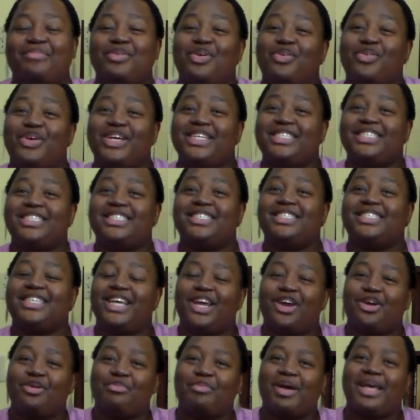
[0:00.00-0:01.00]
I'm going to
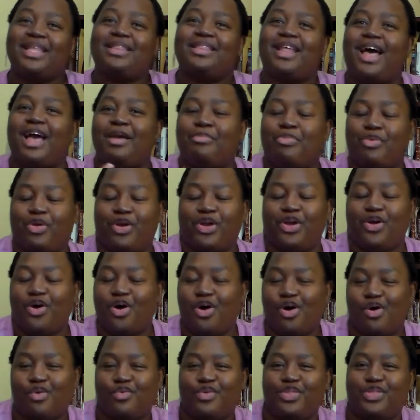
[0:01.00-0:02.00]
share my library
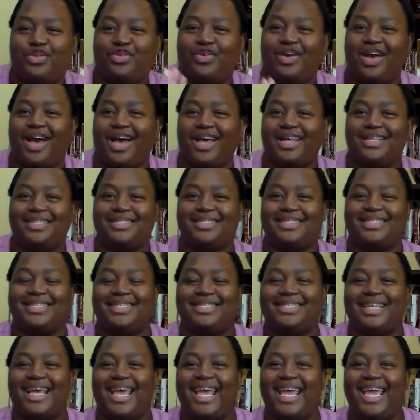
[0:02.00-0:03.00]
haul with you guys
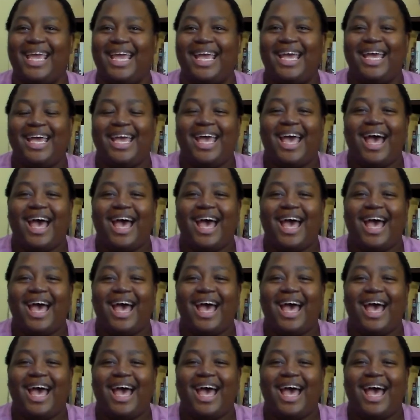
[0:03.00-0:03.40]
today.